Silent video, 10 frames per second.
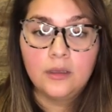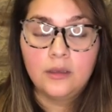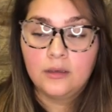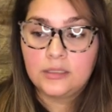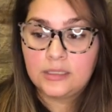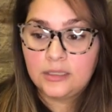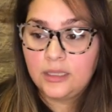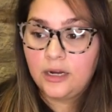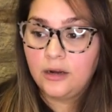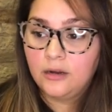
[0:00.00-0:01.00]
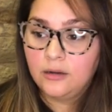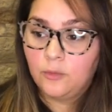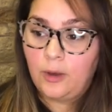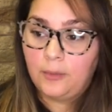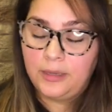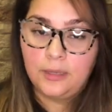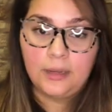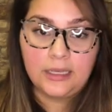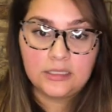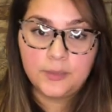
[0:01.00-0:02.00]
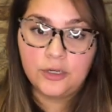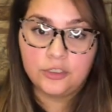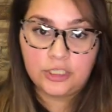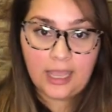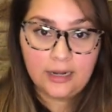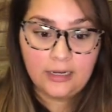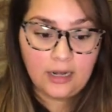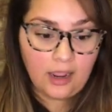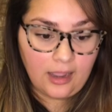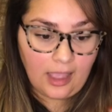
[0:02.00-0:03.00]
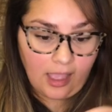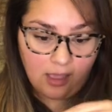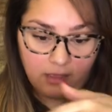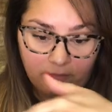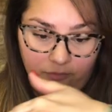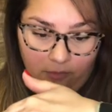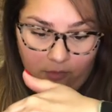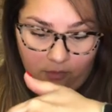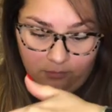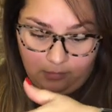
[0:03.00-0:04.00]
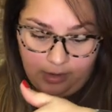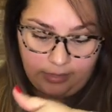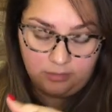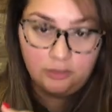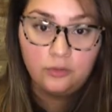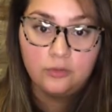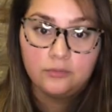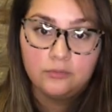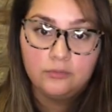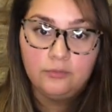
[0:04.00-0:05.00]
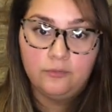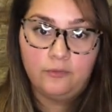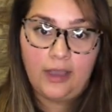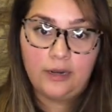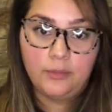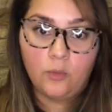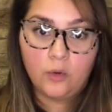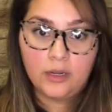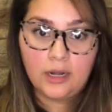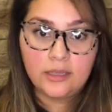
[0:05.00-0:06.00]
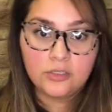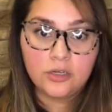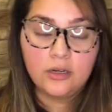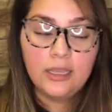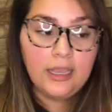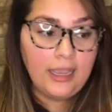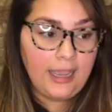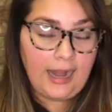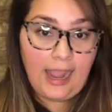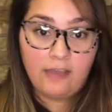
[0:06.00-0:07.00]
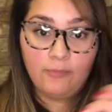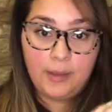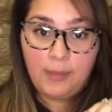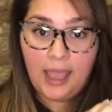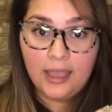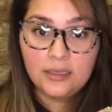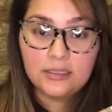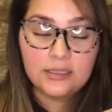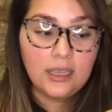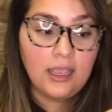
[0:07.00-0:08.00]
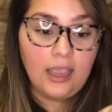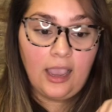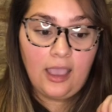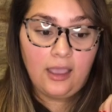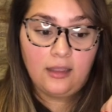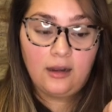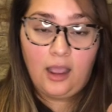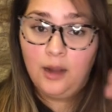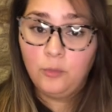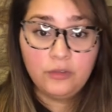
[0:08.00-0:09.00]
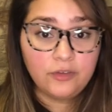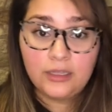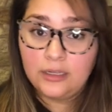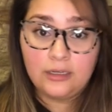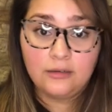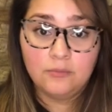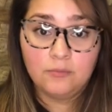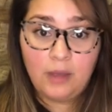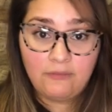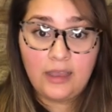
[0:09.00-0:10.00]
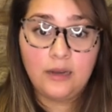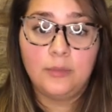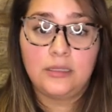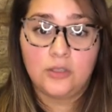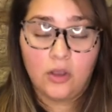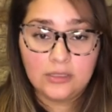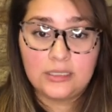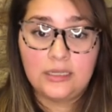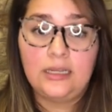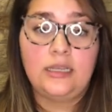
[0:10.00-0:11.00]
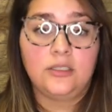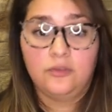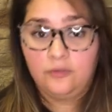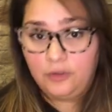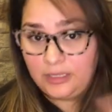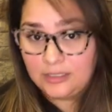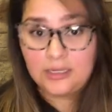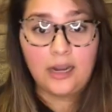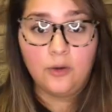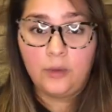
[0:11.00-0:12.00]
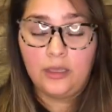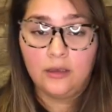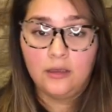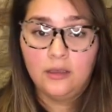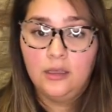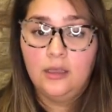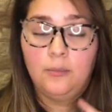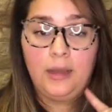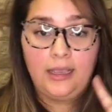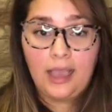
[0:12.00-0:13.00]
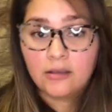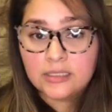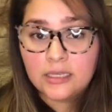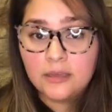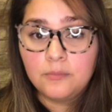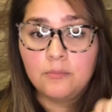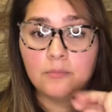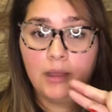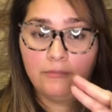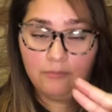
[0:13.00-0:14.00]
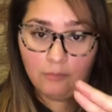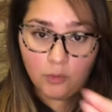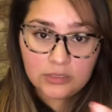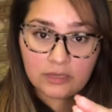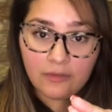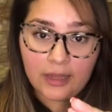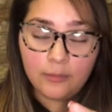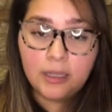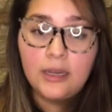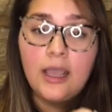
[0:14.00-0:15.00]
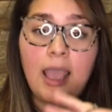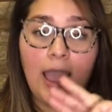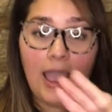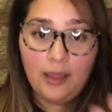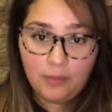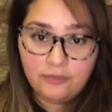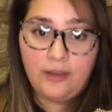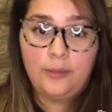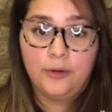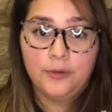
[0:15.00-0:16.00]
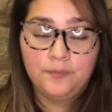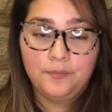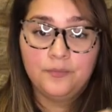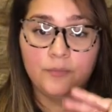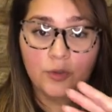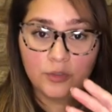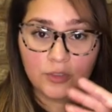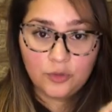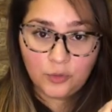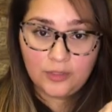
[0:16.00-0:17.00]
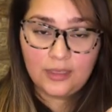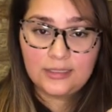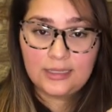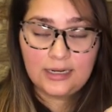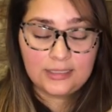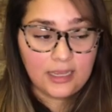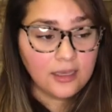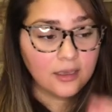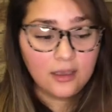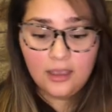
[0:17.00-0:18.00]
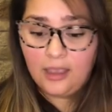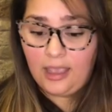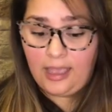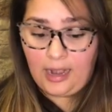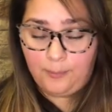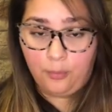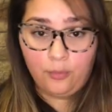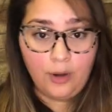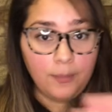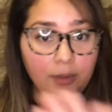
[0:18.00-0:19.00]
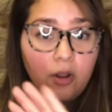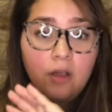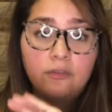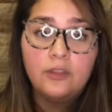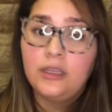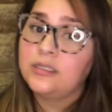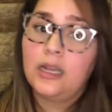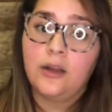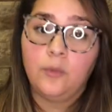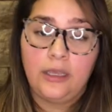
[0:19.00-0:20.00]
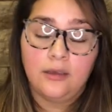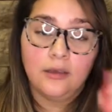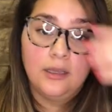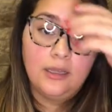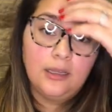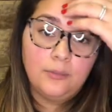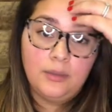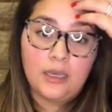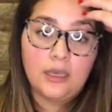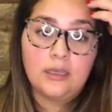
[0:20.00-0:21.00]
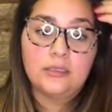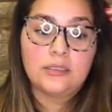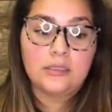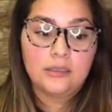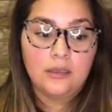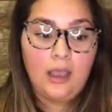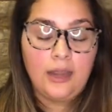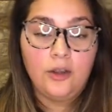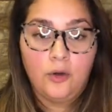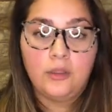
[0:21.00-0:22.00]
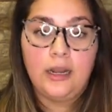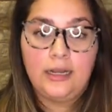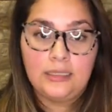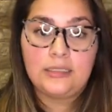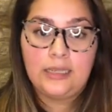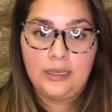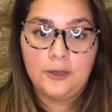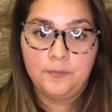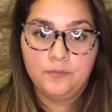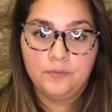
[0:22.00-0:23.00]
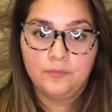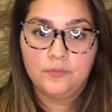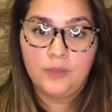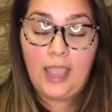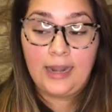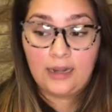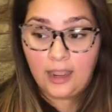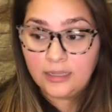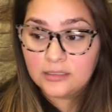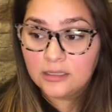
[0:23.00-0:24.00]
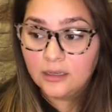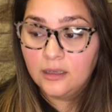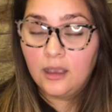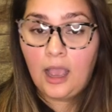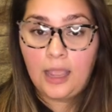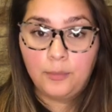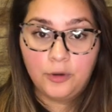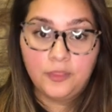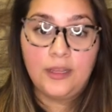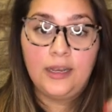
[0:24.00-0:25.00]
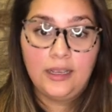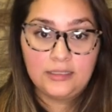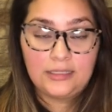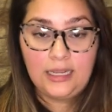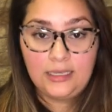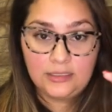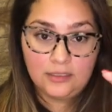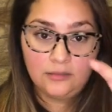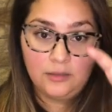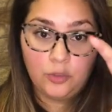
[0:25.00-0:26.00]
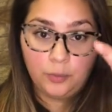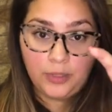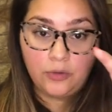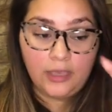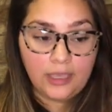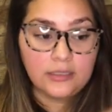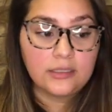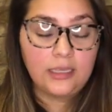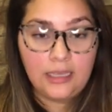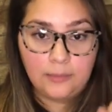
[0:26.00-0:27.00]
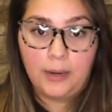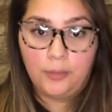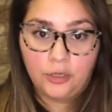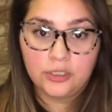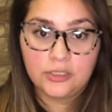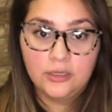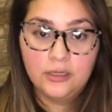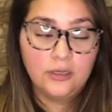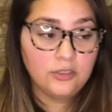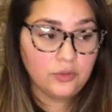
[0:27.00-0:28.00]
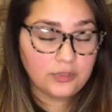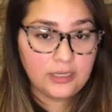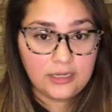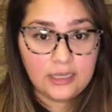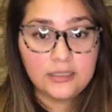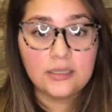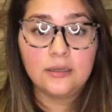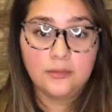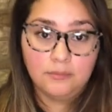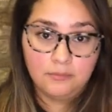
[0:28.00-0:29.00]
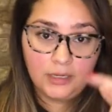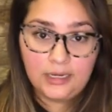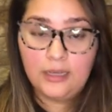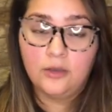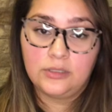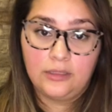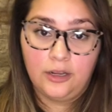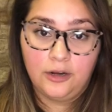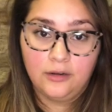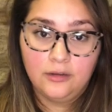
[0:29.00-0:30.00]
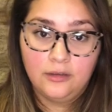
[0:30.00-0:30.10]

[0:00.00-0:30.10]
sit there while me and my husband are chatting. I have my little vitamin organizer and I have my bags, and I'm refilling my vitamins on Sundays for the entire week. My calcium, my multivitamin, and my fiber. Those are the 3 things that I take, and I prep it all for the entire week because I know that I need to take them. At night, I put the next day's little pill case in my purse. So Sundays, Monday goes in there.